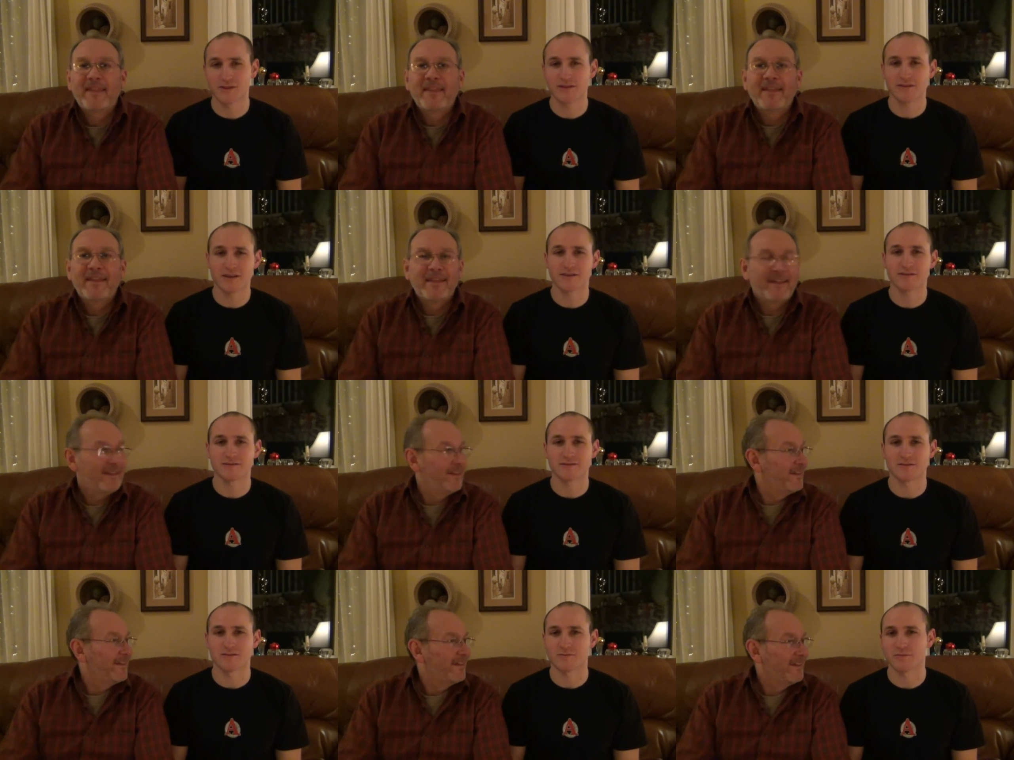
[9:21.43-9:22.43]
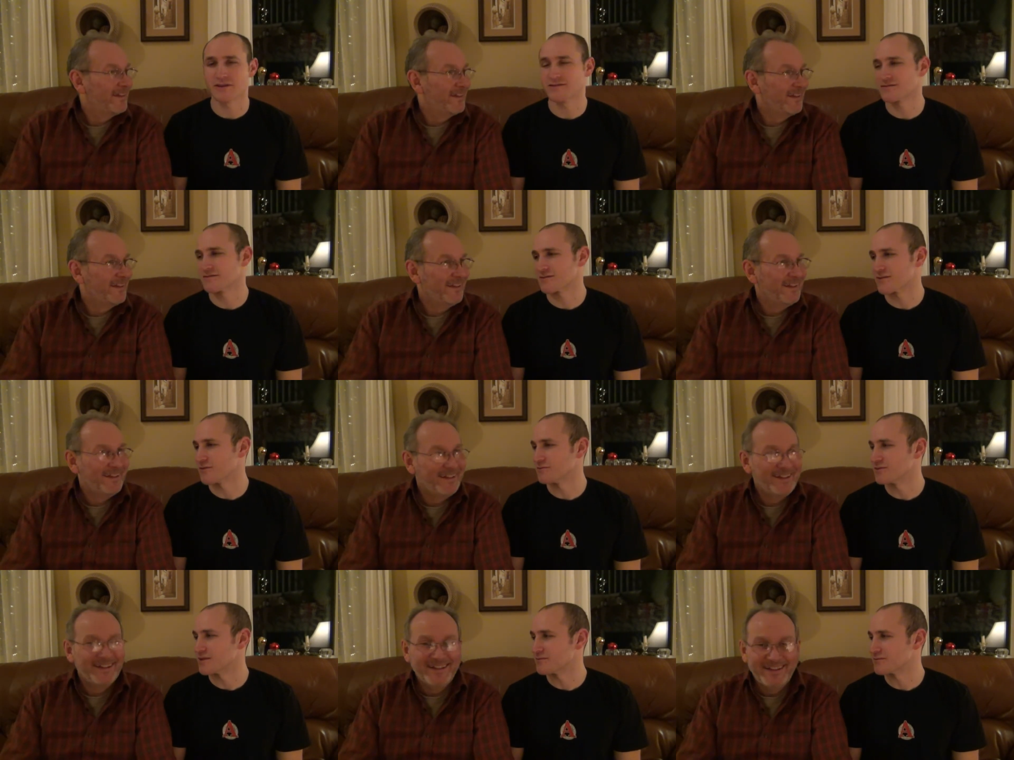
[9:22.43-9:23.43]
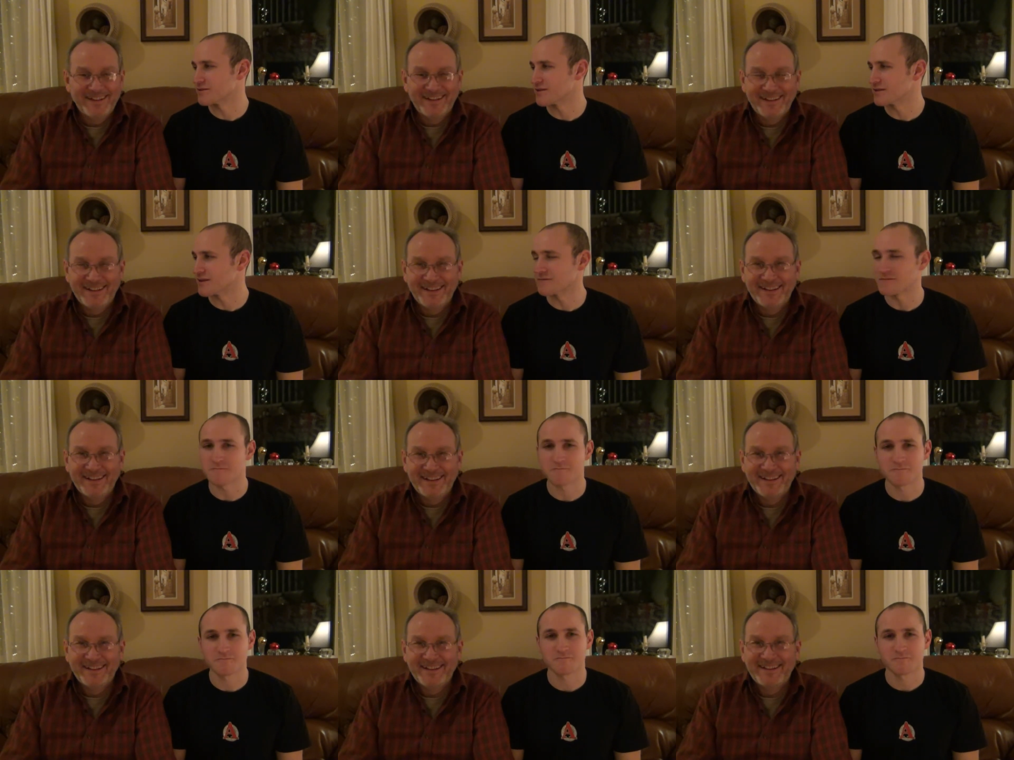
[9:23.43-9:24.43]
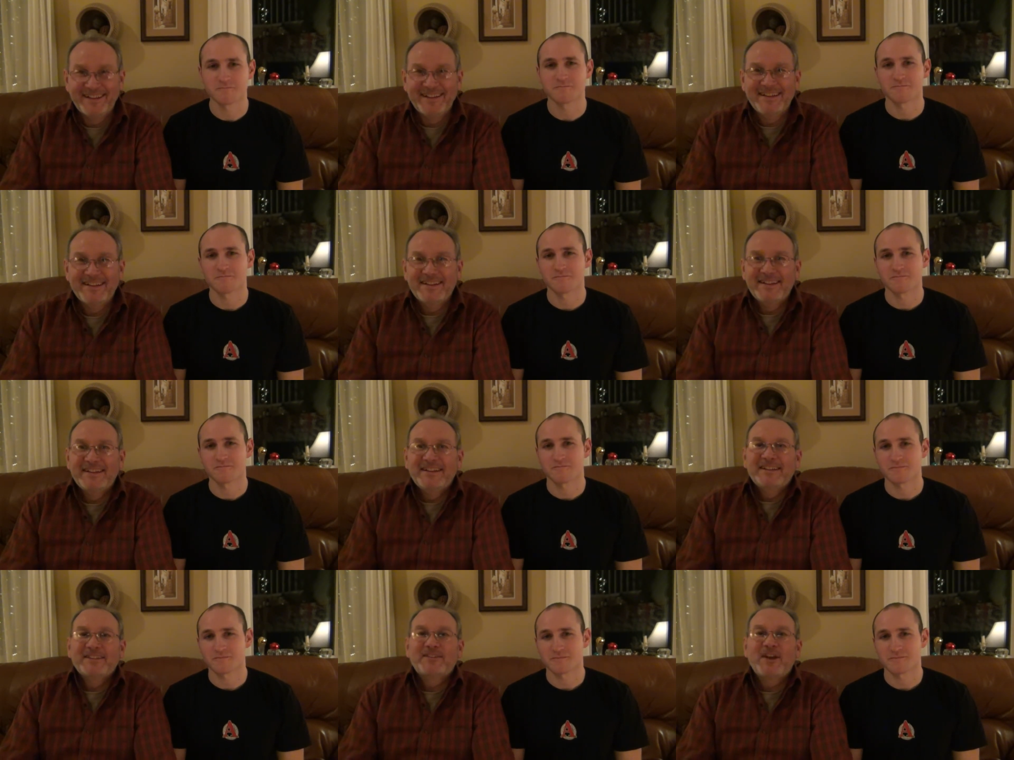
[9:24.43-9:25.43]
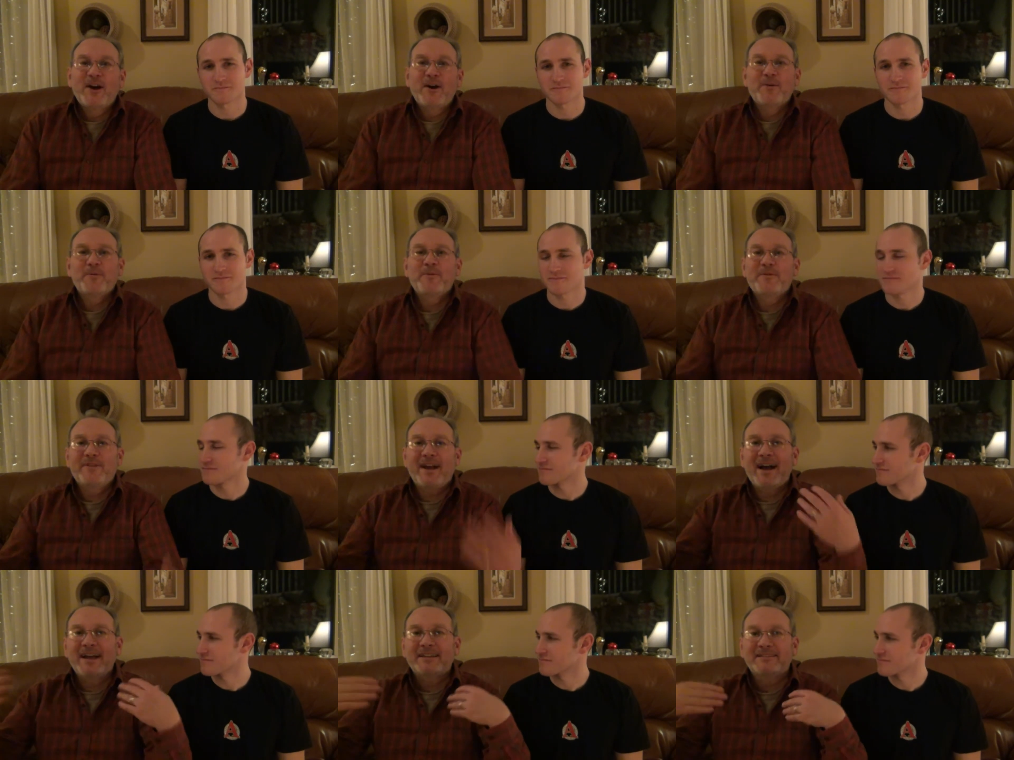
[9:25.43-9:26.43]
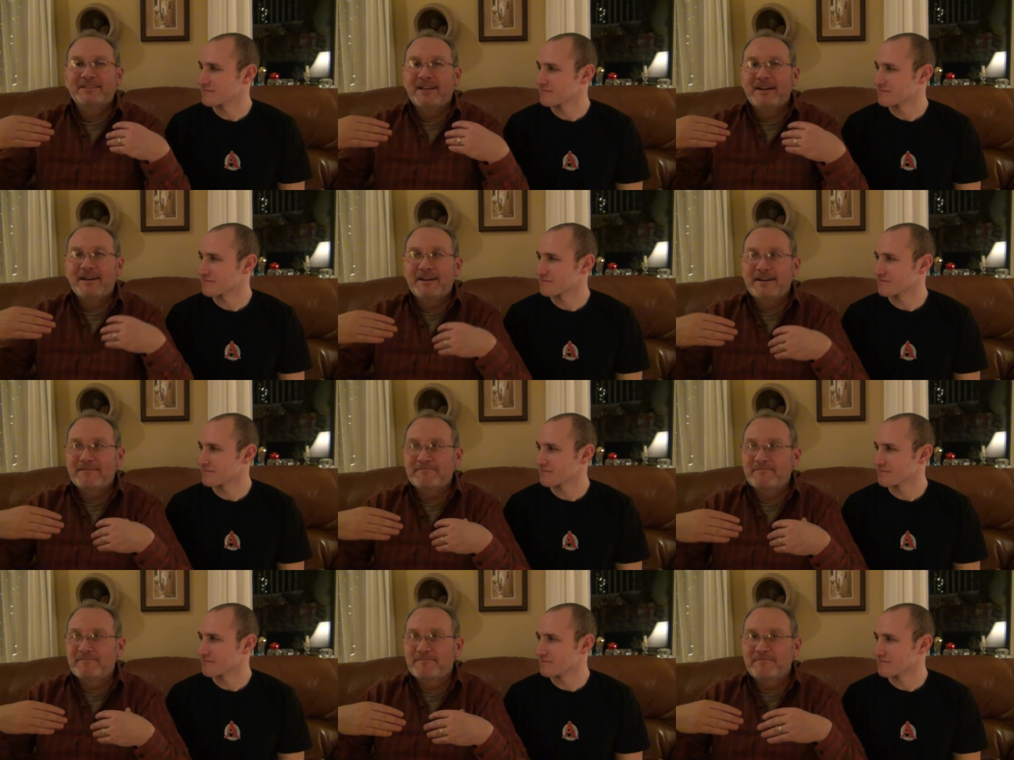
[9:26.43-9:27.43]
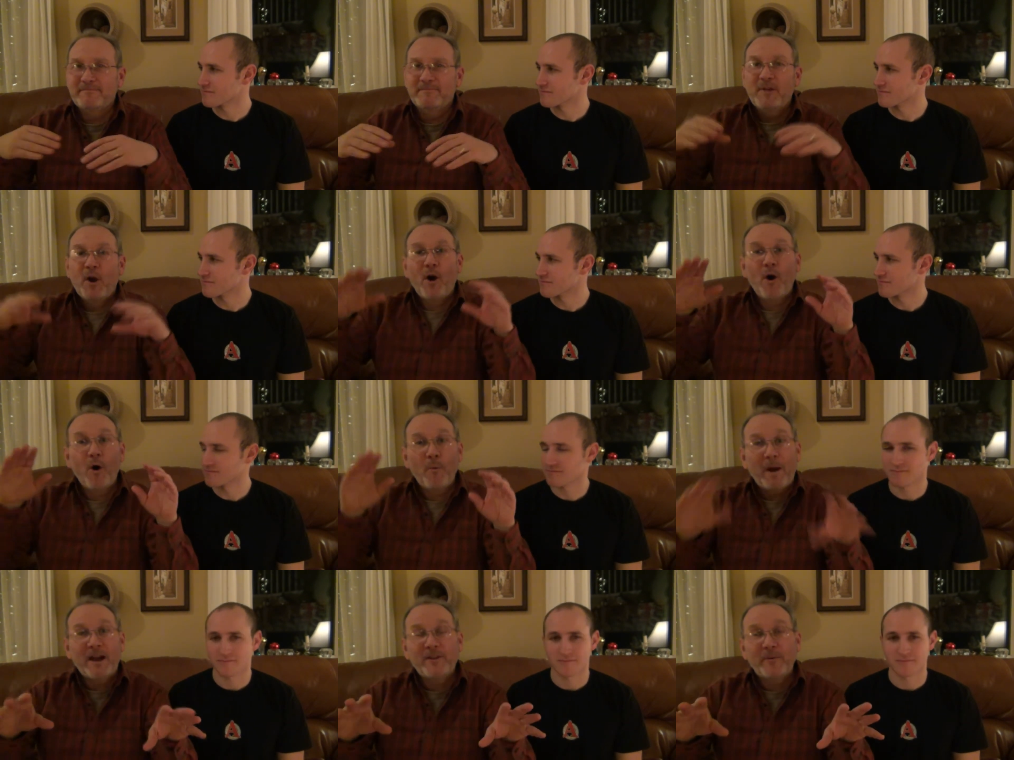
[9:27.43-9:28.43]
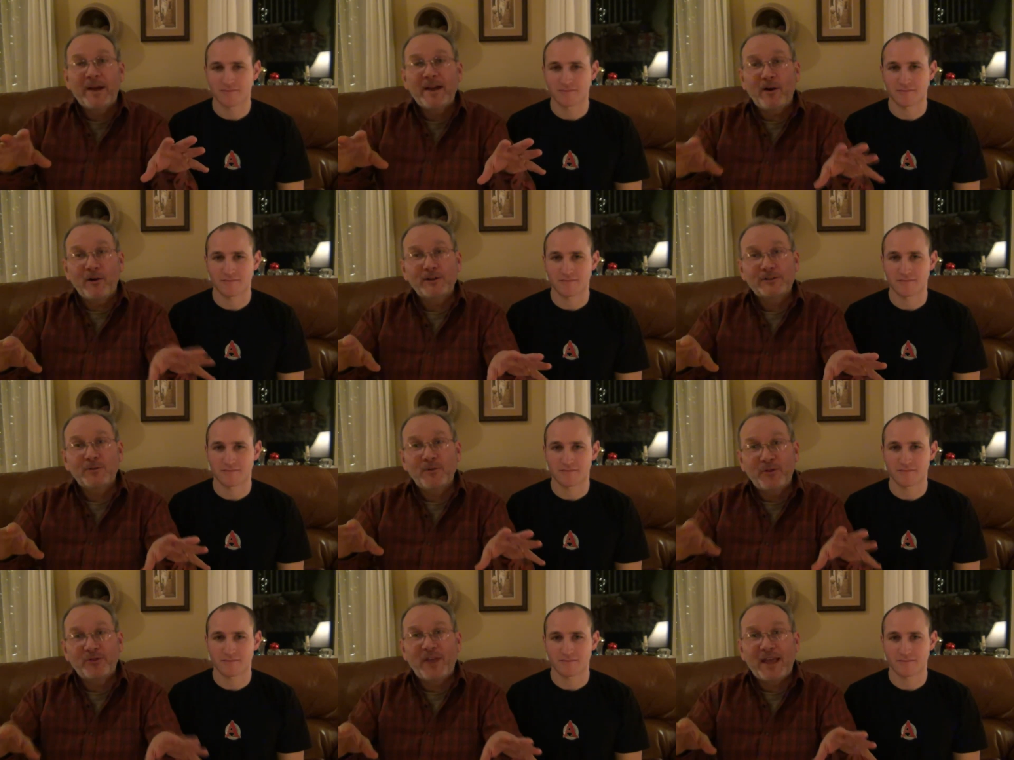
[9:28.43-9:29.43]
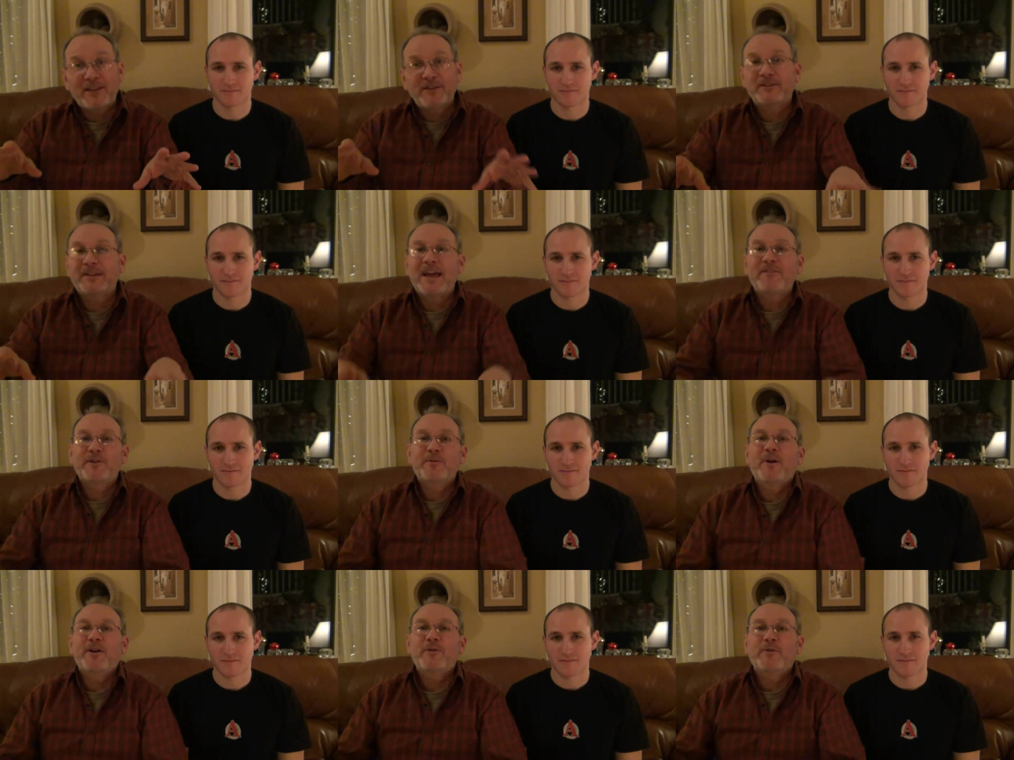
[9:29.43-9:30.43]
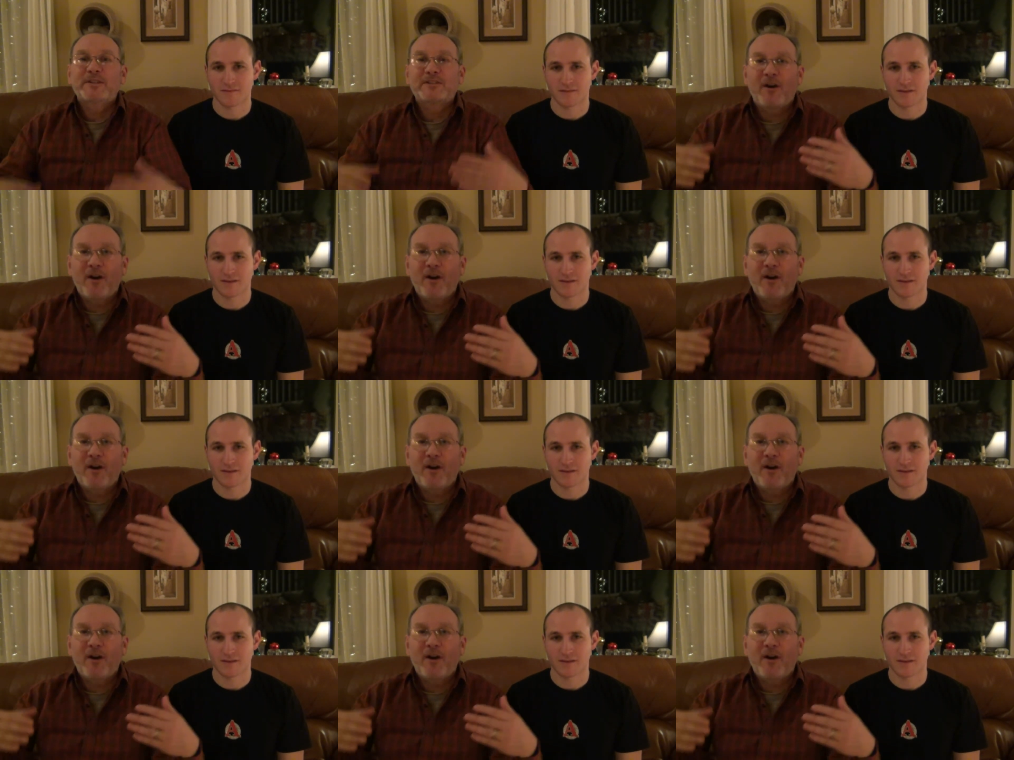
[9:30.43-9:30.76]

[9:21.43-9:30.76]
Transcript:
Speaker 1: Lakers are, or Blazers are home team, so I love them.
Speaker 2: So we've got some... Oh, oh, by the way, also thank you to everyone who has